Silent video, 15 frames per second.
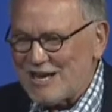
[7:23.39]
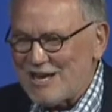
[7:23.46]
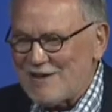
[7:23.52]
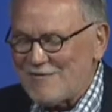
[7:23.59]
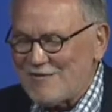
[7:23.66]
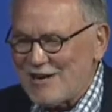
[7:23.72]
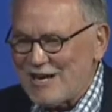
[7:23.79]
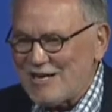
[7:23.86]

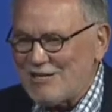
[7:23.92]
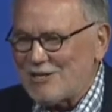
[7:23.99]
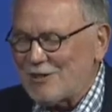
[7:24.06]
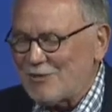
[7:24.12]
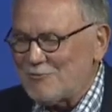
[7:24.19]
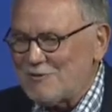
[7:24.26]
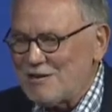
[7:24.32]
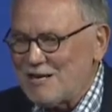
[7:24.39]
invited the
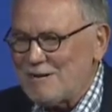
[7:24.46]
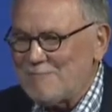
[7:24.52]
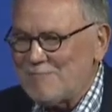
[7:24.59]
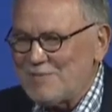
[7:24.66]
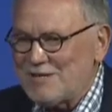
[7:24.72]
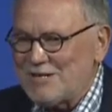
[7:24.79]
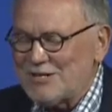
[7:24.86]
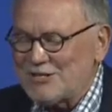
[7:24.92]
3
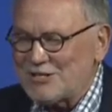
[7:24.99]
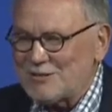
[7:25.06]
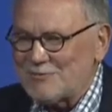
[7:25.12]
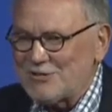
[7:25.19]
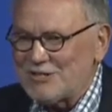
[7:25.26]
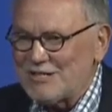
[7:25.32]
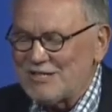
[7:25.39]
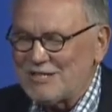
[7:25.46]

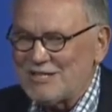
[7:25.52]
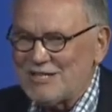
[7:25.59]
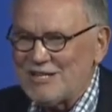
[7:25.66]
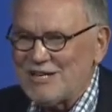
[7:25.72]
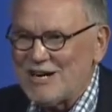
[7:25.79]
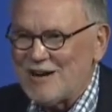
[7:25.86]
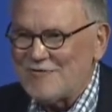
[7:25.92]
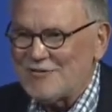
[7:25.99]
customers into
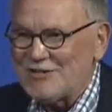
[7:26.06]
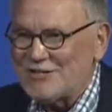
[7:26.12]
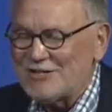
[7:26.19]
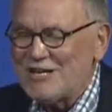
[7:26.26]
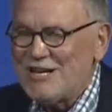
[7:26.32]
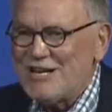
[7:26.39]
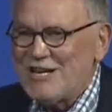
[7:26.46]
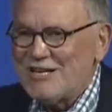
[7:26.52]
the office
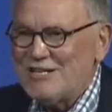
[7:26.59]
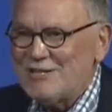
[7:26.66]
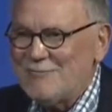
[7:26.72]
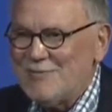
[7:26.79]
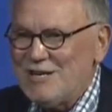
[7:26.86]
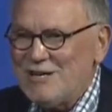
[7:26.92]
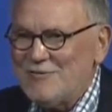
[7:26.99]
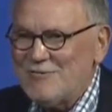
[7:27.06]
to
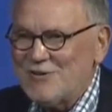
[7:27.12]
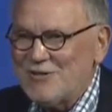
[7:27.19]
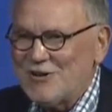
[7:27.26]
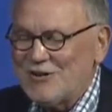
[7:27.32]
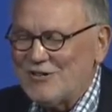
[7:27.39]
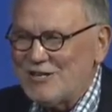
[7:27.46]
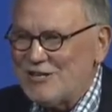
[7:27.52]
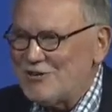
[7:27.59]
meet with
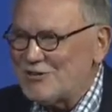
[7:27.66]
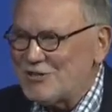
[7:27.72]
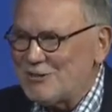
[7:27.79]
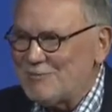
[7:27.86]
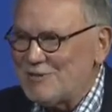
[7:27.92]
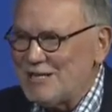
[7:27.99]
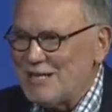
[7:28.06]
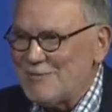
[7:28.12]
our
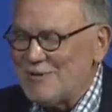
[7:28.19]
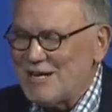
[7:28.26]
leadership team.